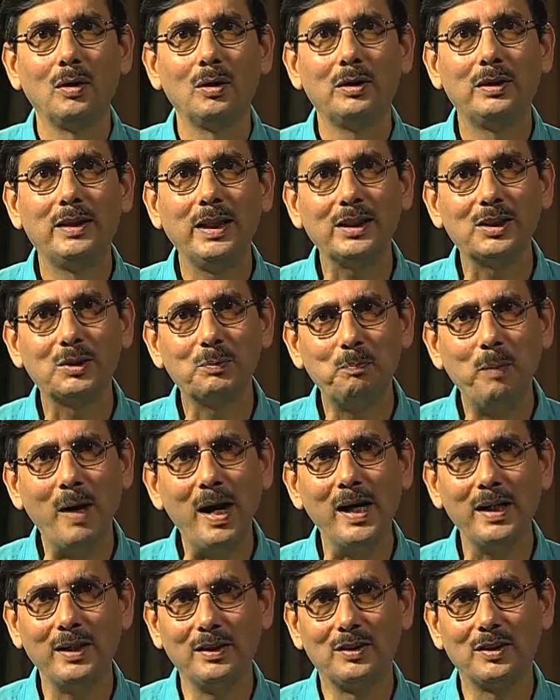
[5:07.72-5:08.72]

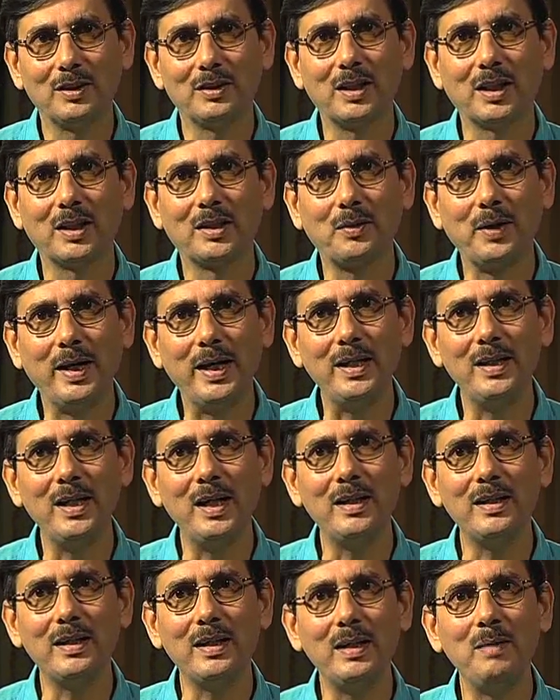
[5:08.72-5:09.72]
Despite the
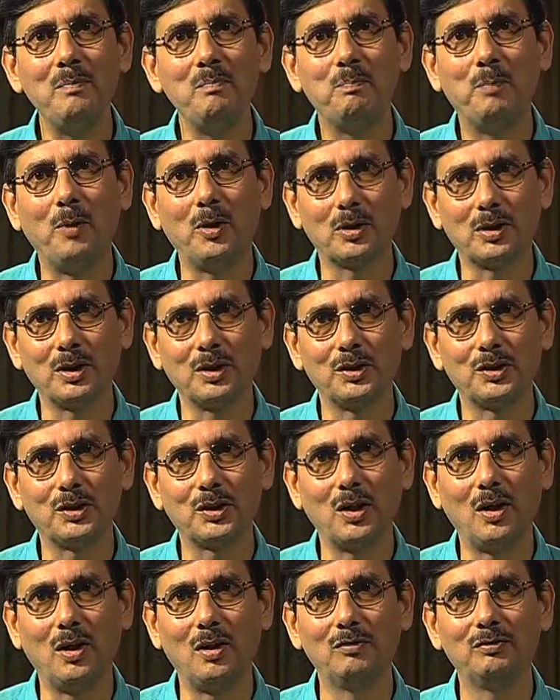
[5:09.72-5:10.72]
graded importance
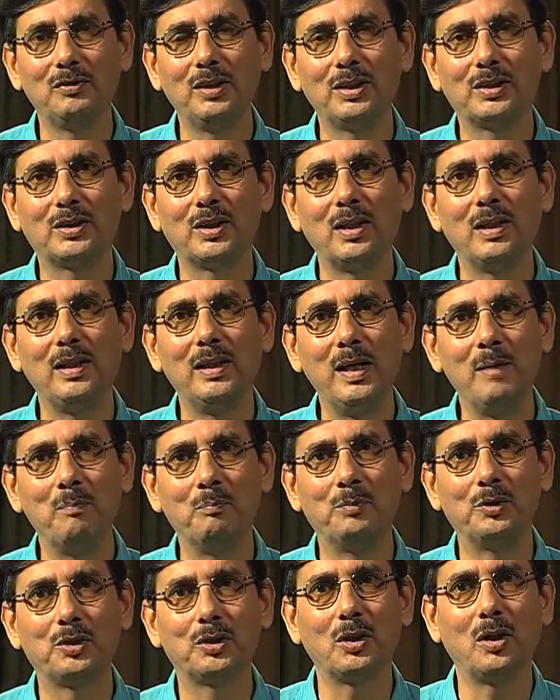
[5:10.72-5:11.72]
of these
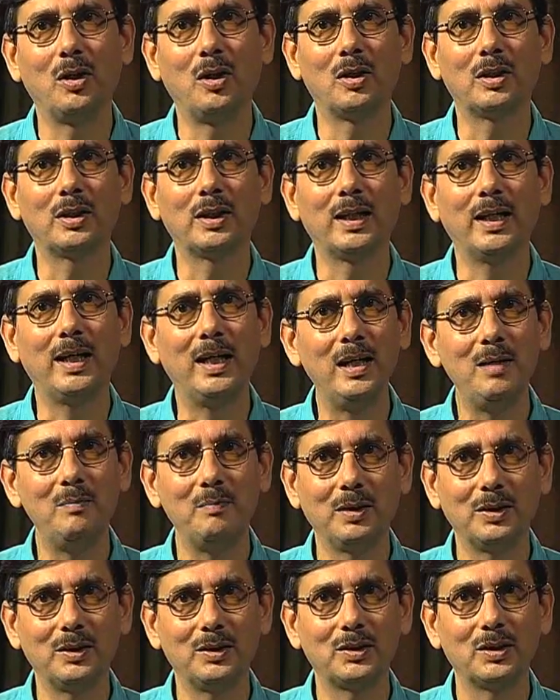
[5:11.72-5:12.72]
limbs or
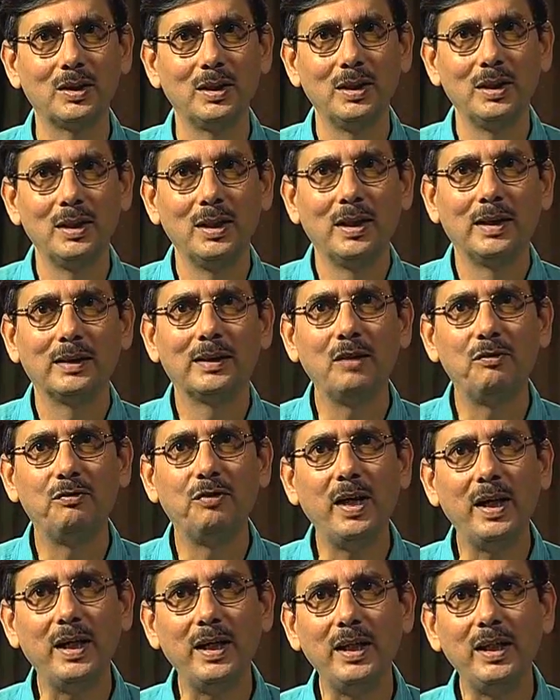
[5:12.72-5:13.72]
elements, the
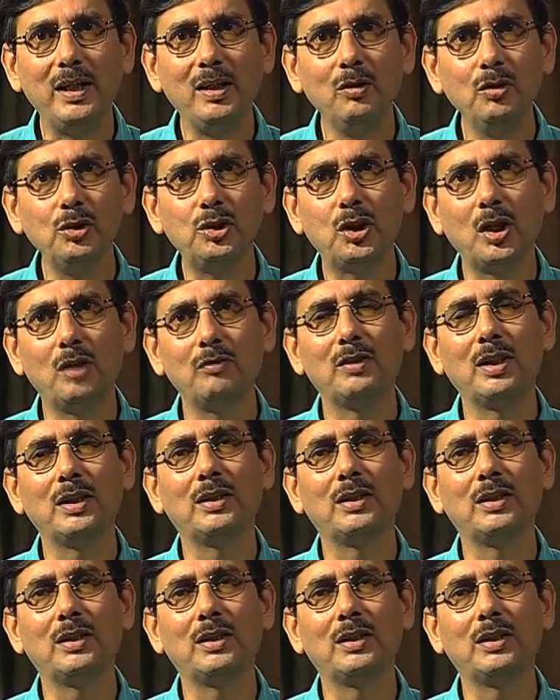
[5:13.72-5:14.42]
very use of the